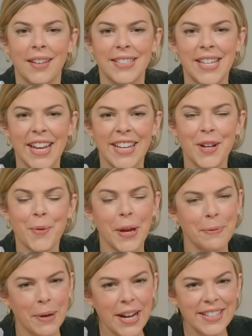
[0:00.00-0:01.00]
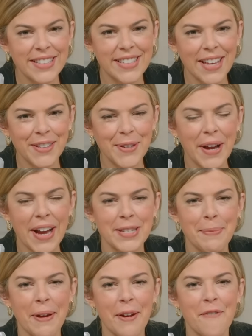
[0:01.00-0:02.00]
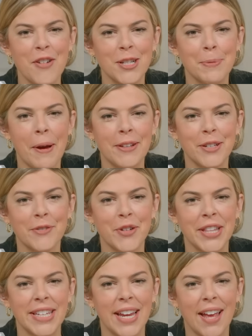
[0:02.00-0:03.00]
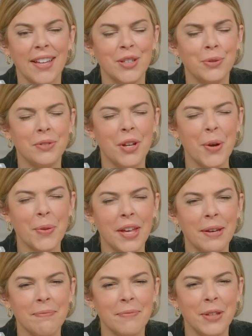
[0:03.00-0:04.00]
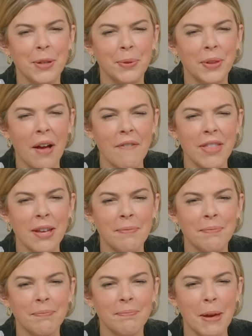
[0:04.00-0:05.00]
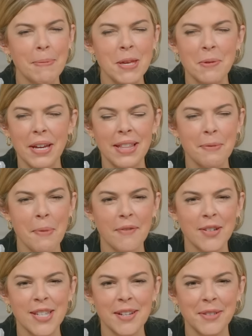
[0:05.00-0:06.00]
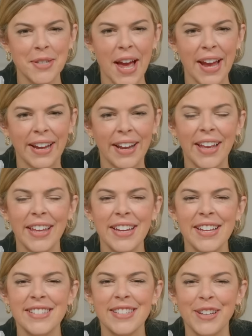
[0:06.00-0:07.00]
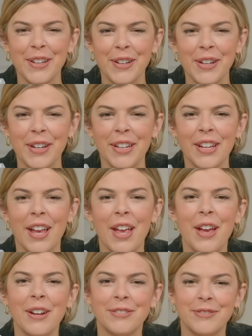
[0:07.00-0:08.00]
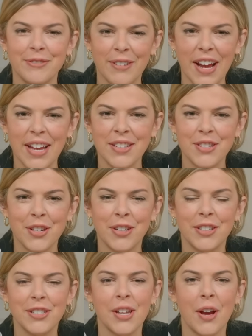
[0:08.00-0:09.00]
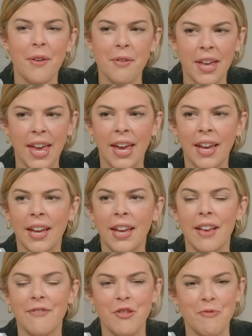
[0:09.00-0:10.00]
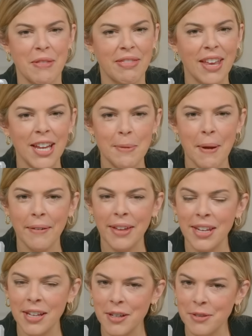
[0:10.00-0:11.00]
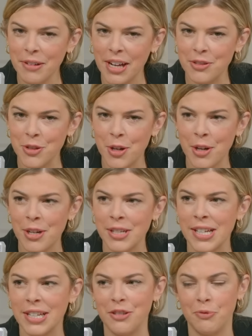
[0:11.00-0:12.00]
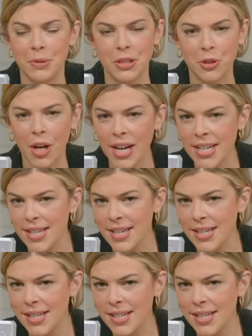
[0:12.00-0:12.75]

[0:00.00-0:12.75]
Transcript: Taking a quick break to tell you guys about our first sponsor for the day. You know them, you love them, maybe you eat them every single night. It is Good Ranchers. Okay, if you've been thinking about getting Good Ranchers and you've been trying to